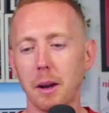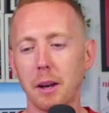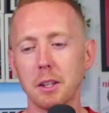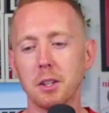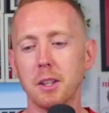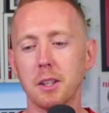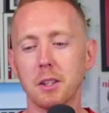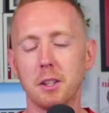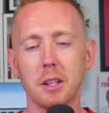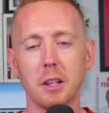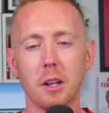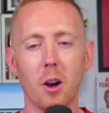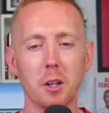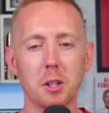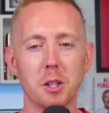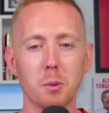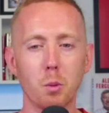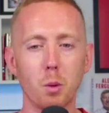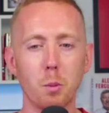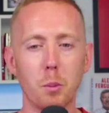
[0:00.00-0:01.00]
Manchester
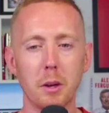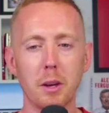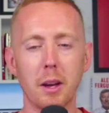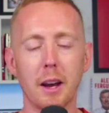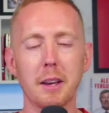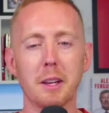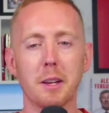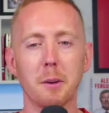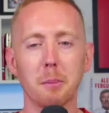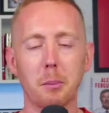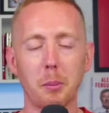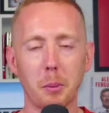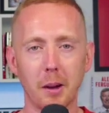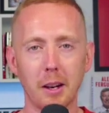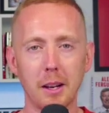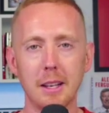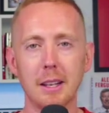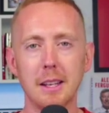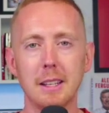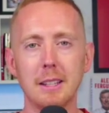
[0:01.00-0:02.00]
United will be a
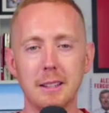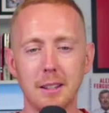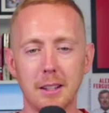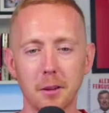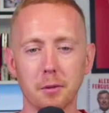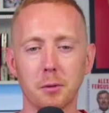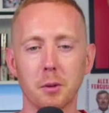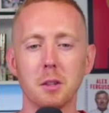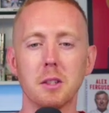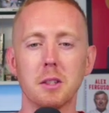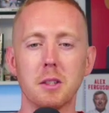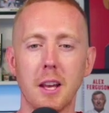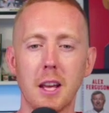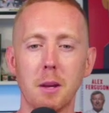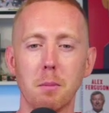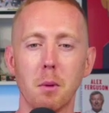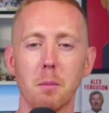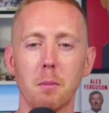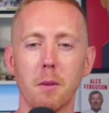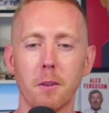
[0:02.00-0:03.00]
completely different
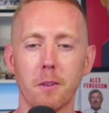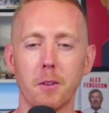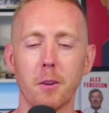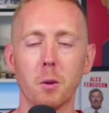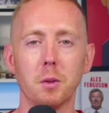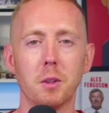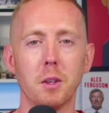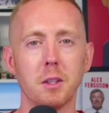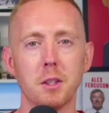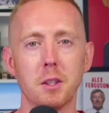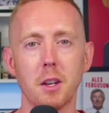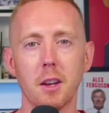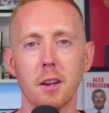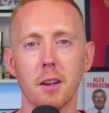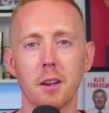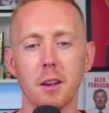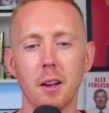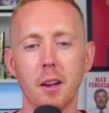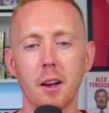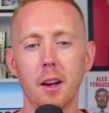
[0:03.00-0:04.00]
team in midfield this
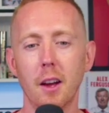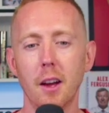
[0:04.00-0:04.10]
year.